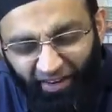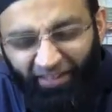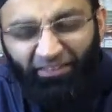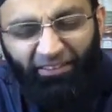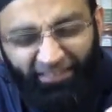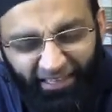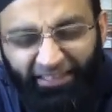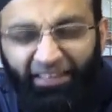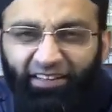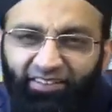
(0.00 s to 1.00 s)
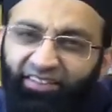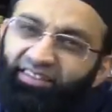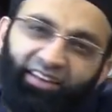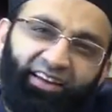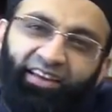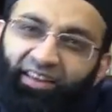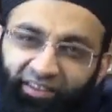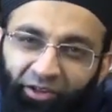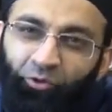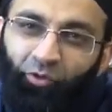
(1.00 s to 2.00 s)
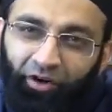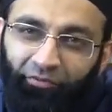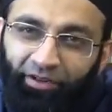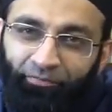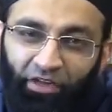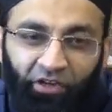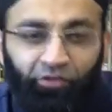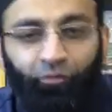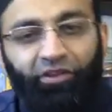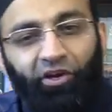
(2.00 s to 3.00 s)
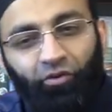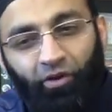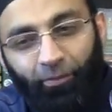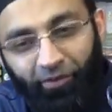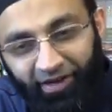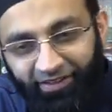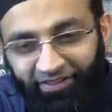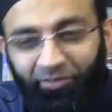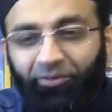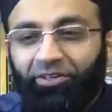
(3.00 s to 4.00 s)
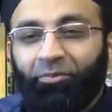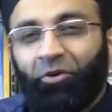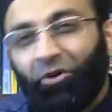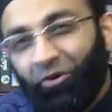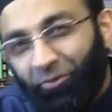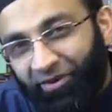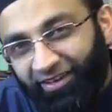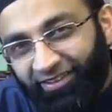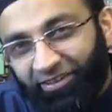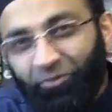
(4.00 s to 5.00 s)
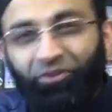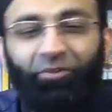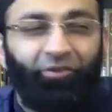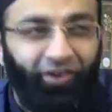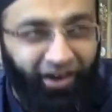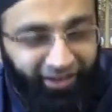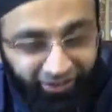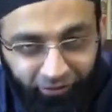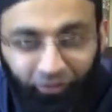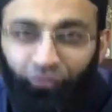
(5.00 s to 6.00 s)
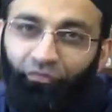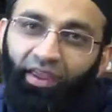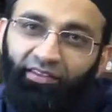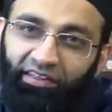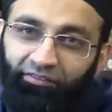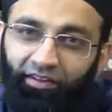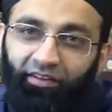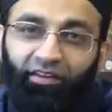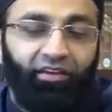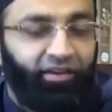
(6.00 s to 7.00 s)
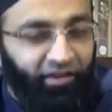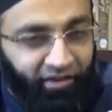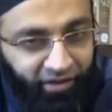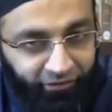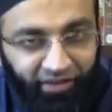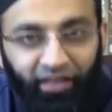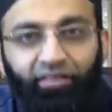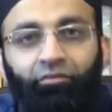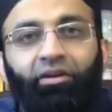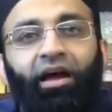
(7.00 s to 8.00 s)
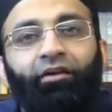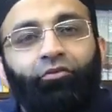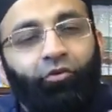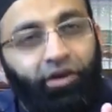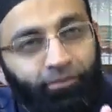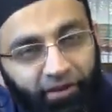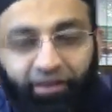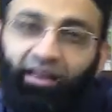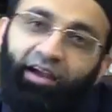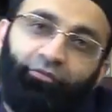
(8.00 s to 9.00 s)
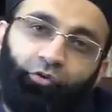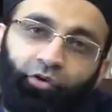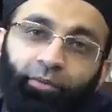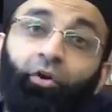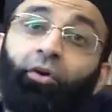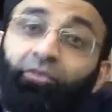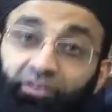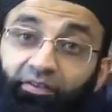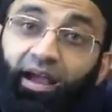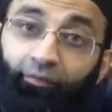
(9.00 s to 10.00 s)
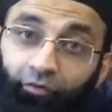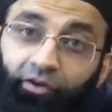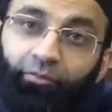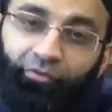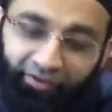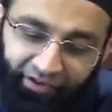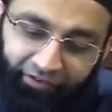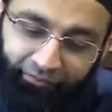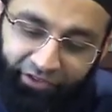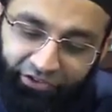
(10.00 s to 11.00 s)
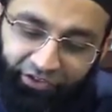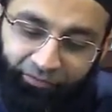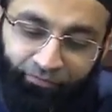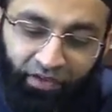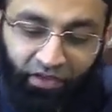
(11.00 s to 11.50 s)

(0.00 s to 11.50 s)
viral, deadly disease, then who are we? So whether you are practicing Muslim or non-practicing Muslim, regardless of your faith even, if death will have to come, it have to come. But obviously we have to take preventive measures.